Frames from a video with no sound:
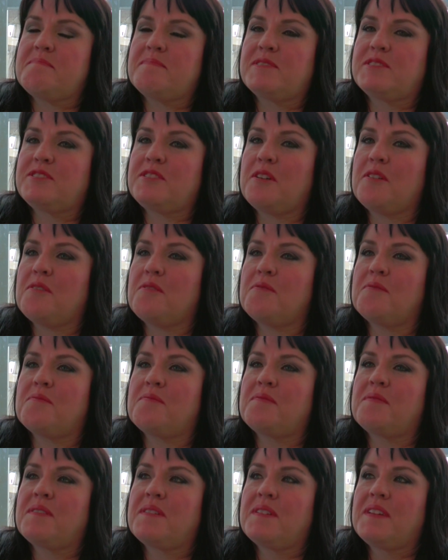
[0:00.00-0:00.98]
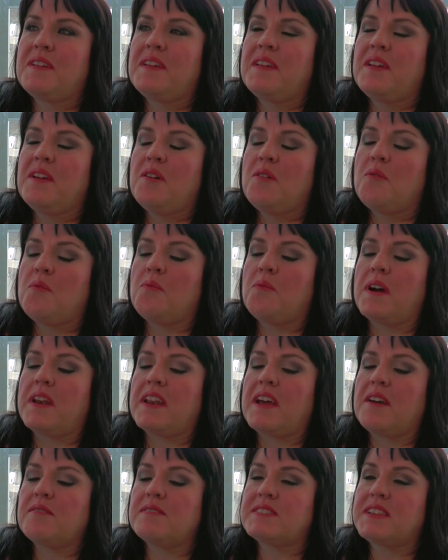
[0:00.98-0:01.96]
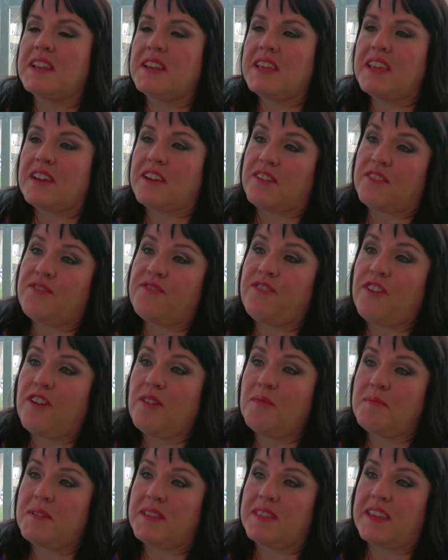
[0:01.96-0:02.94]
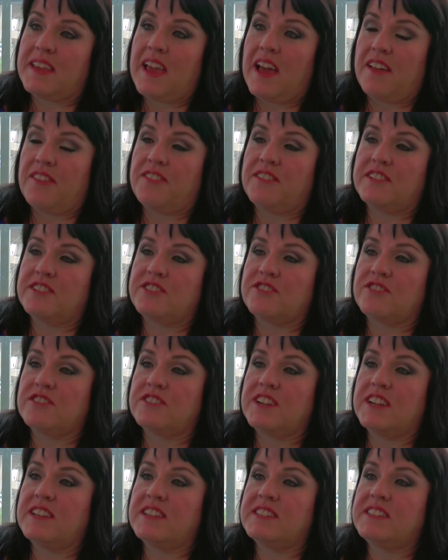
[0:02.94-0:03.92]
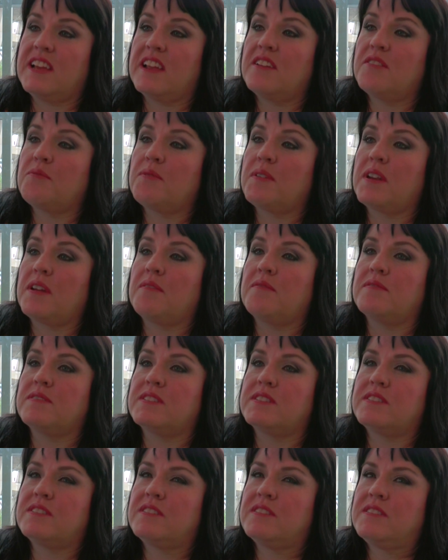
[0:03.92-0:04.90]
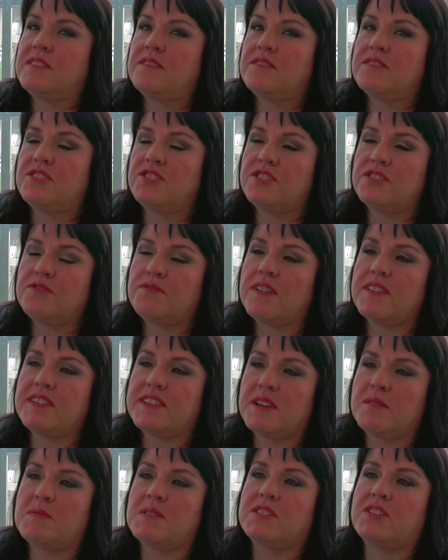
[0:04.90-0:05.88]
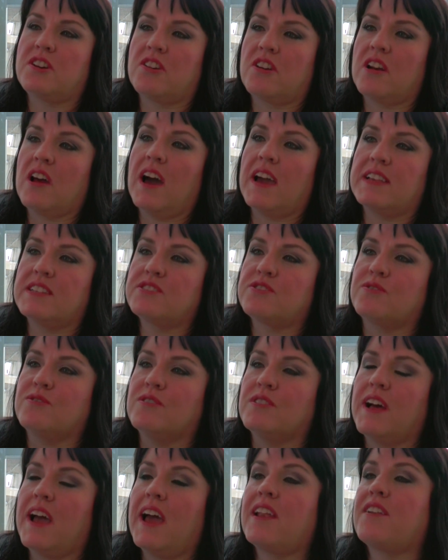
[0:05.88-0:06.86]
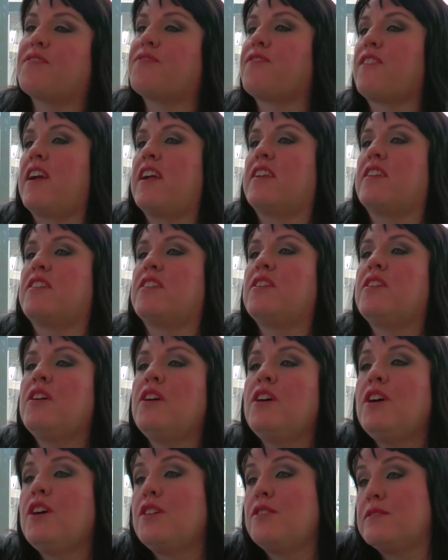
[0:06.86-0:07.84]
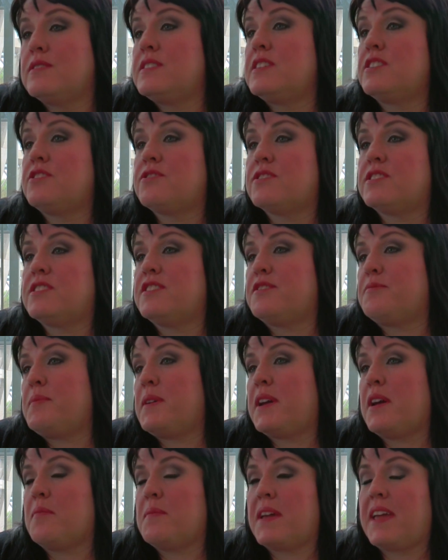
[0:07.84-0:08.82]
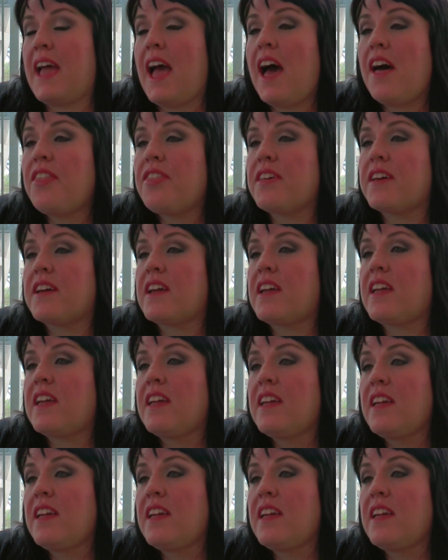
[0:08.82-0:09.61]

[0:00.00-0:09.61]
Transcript: So when I was going to get confirmed in the Catholic Church, I decided it was just around the time I started high school. I had a friend who was interested in becoming Catholic,